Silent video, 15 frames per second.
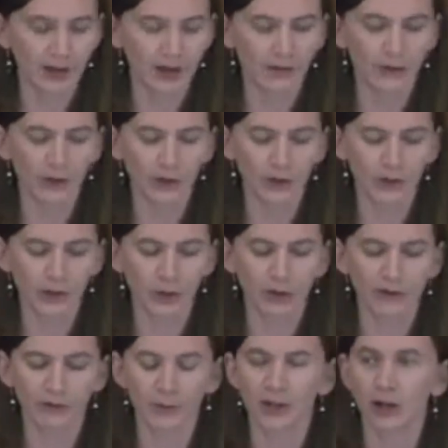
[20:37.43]
of those who
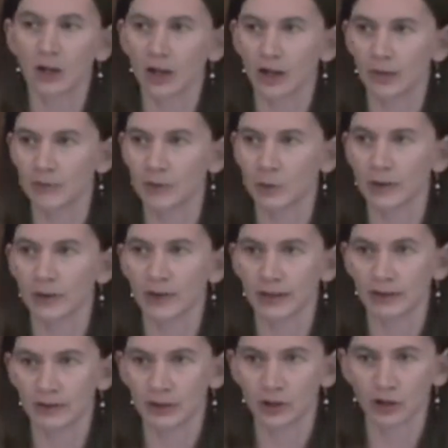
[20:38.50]
have been harmed
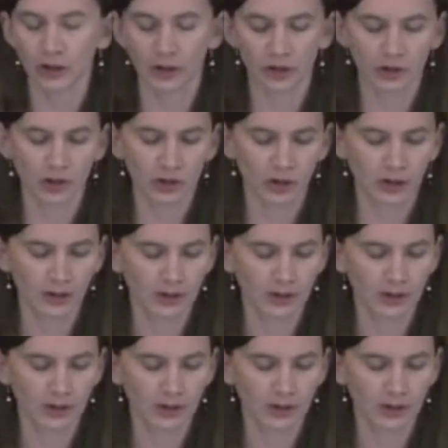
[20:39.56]
within the church?